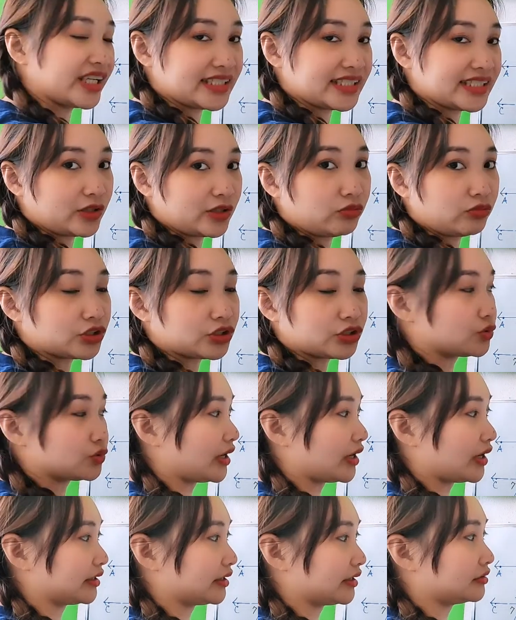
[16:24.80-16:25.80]
are
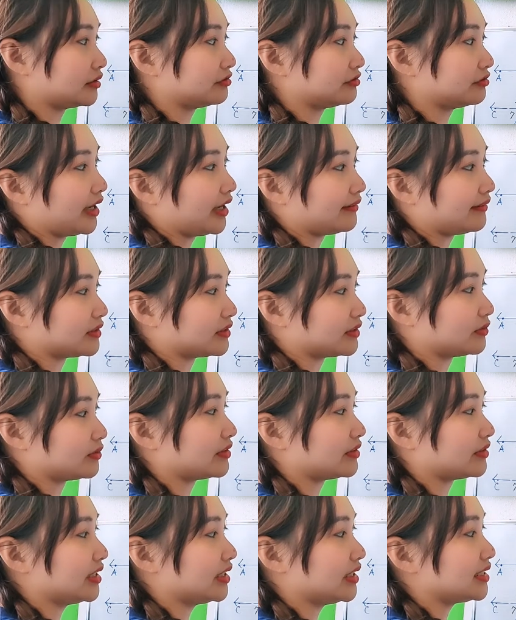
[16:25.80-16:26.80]
alternate
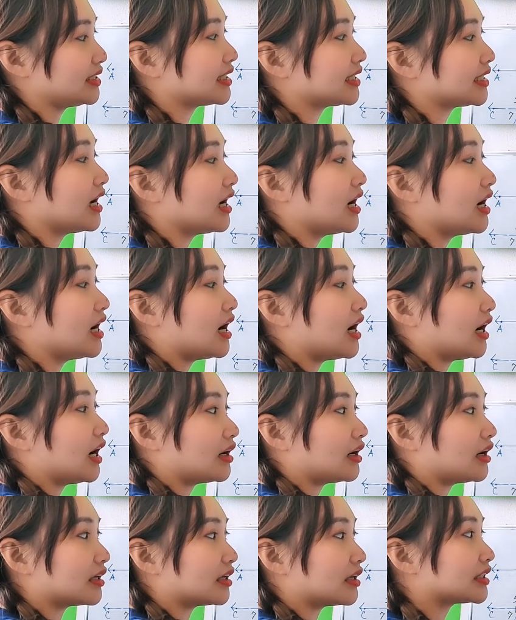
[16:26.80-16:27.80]
interior
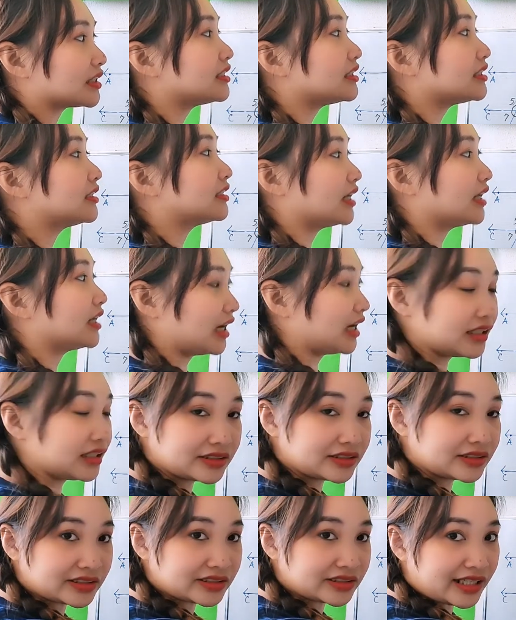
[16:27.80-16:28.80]
angles.
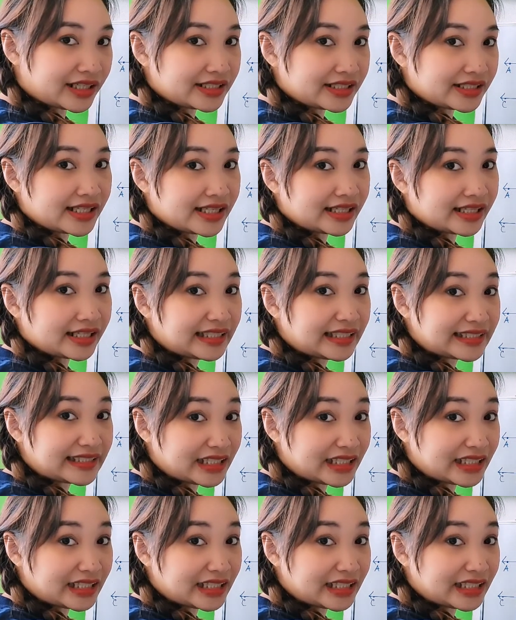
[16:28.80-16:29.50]
Now, how about